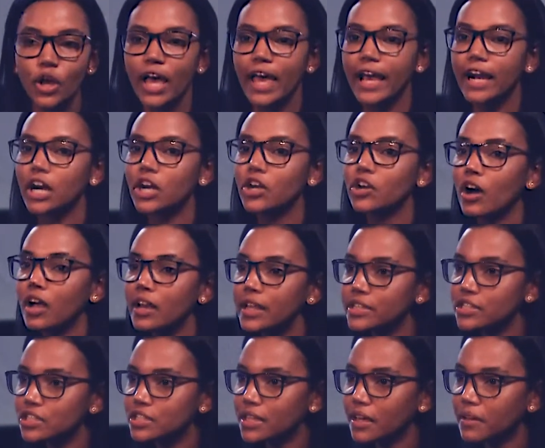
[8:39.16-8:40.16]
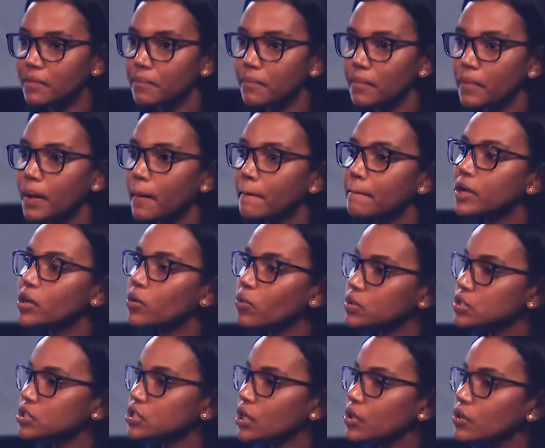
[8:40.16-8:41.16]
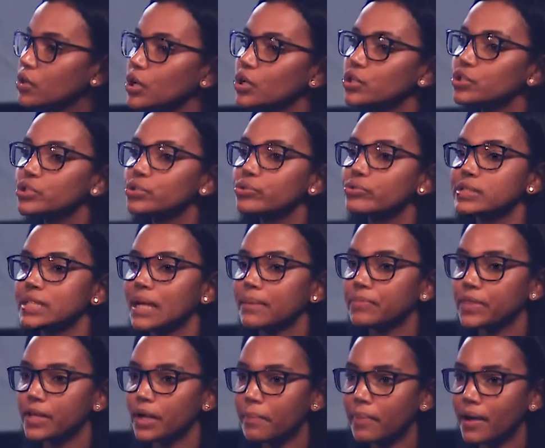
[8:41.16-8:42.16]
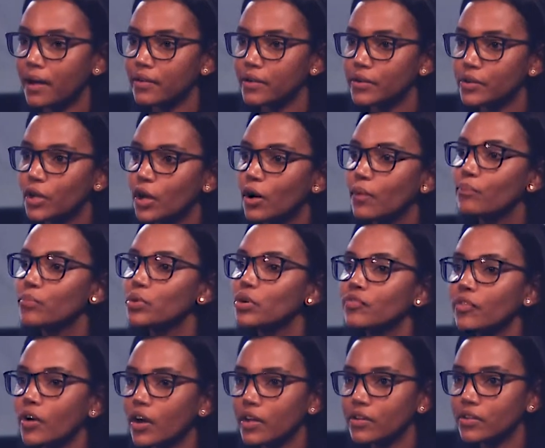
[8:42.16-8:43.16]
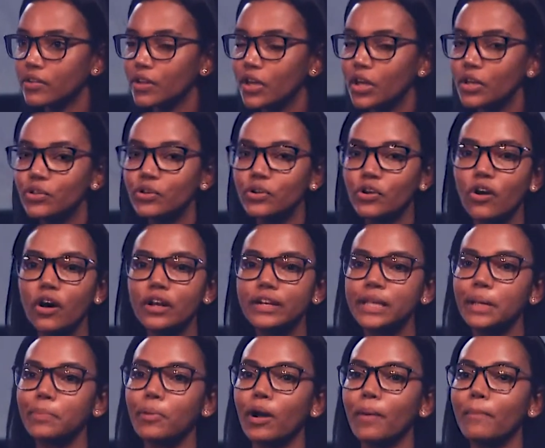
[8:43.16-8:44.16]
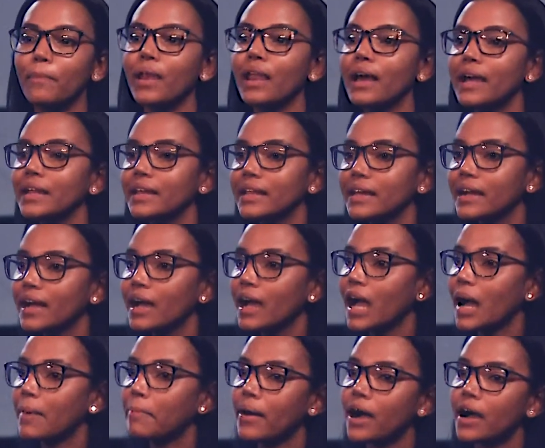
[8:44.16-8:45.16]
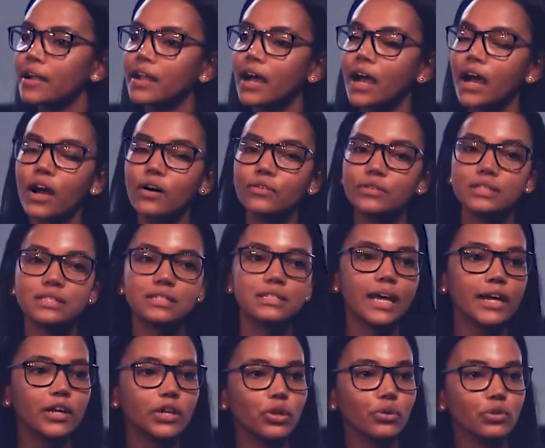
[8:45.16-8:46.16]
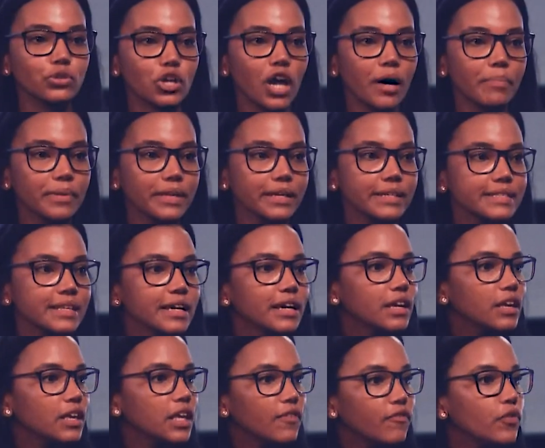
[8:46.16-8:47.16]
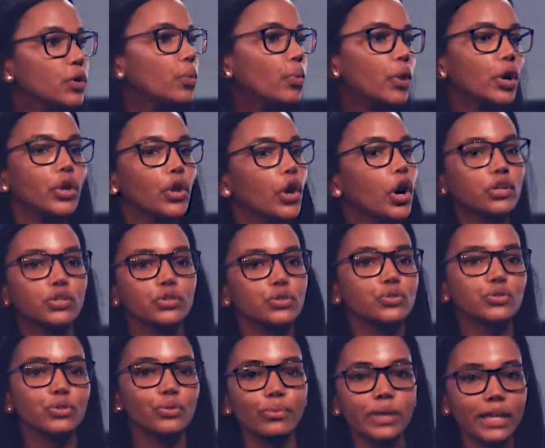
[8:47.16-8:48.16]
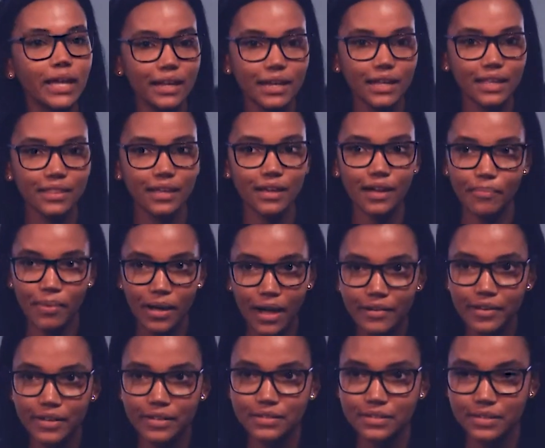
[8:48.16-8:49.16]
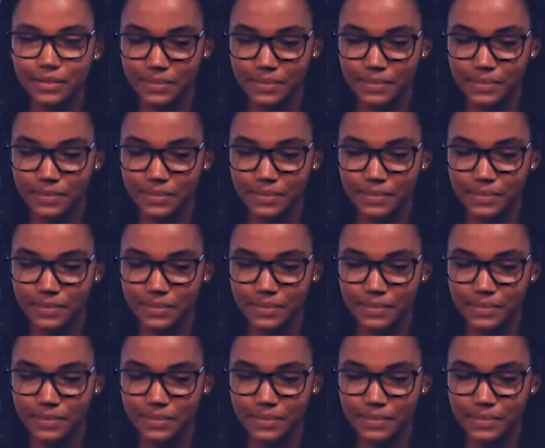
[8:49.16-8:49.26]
Acknowledge them, but also do something about it. Move on. You can't keep complaining about how stuck your job is if you are not doing anything about it.